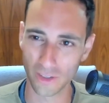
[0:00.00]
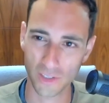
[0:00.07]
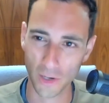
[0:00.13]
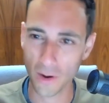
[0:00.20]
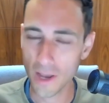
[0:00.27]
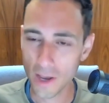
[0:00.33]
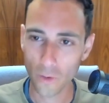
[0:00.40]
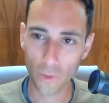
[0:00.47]
And
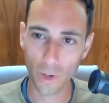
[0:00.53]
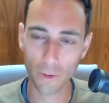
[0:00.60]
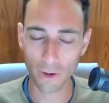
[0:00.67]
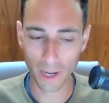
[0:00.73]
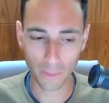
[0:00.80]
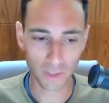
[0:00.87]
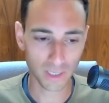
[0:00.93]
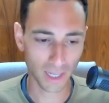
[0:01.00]
so we were
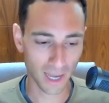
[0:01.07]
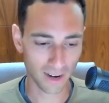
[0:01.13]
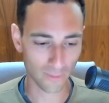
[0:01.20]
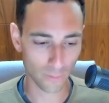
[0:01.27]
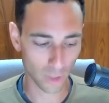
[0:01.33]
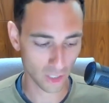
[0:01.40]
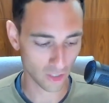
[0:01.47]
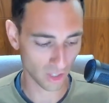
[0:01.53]
able to kind
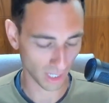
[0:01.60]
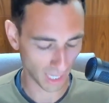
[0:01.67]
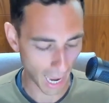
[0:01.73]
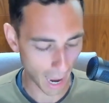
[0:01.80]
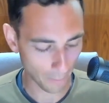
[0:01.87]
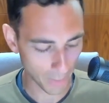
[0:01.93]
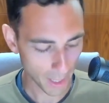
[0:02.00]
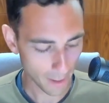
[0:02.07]
of bridge the
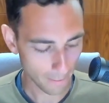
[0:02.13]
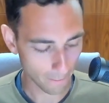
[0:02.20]
gap.